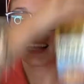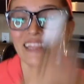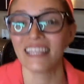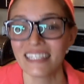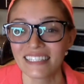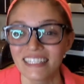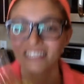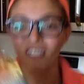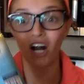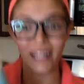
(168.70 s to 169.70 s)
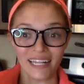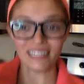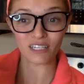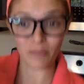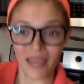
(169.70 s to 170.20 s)
This is our
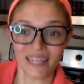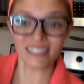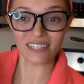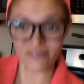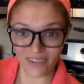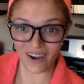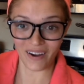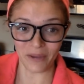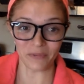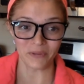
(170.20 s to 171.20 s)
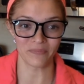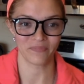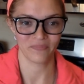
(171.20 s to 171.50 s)
independent variable.